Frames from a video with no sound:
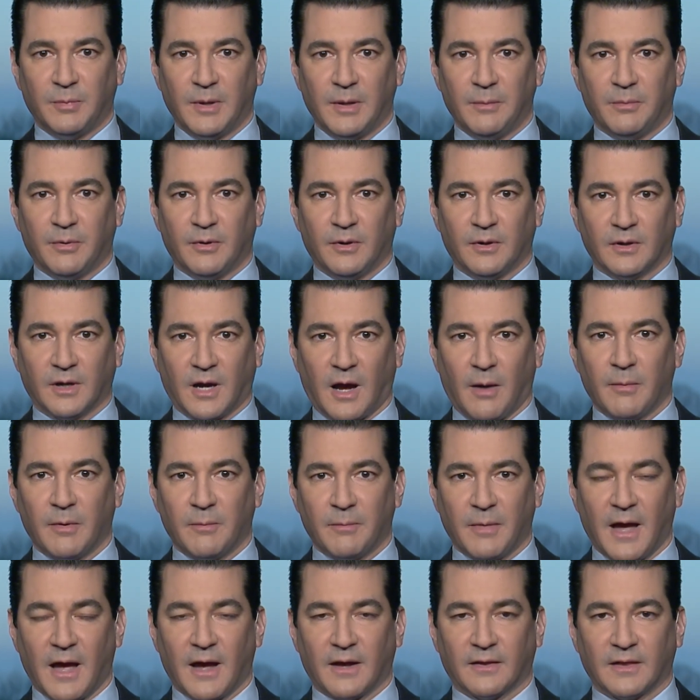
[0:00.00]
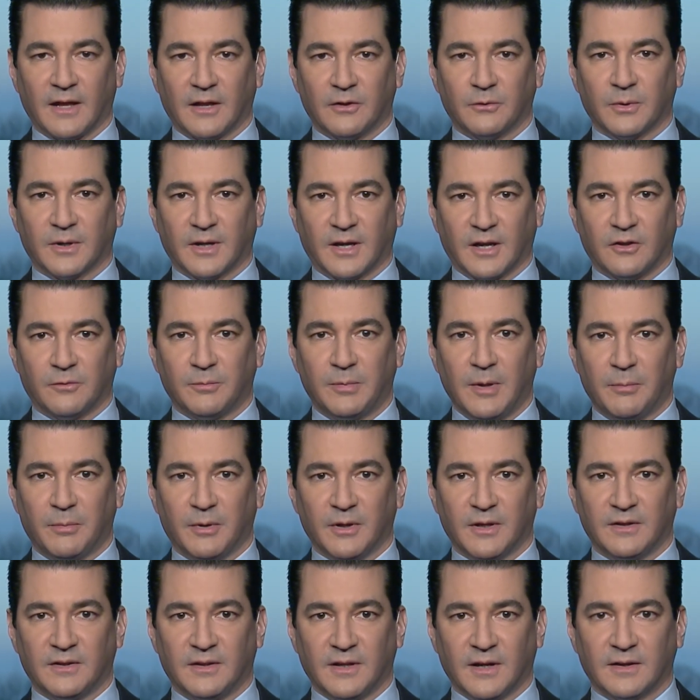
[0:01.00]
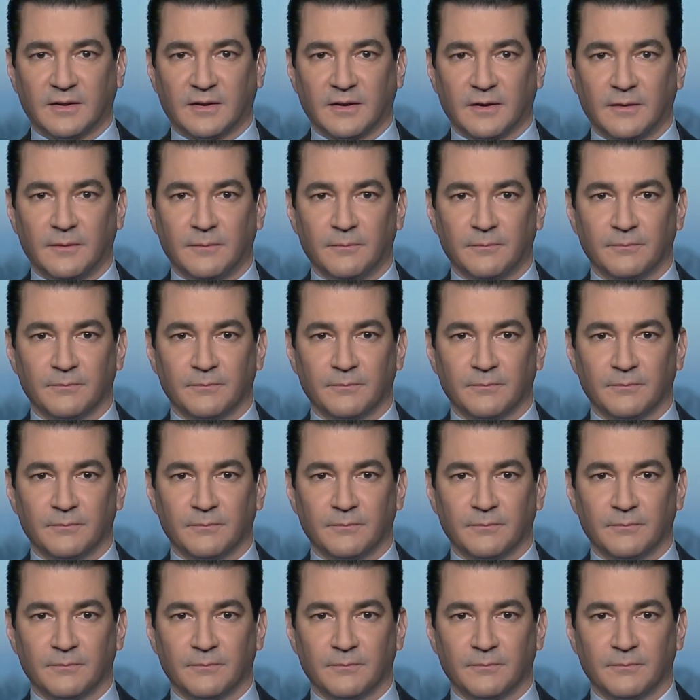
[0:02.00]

people coming back. That's what gets people addicted.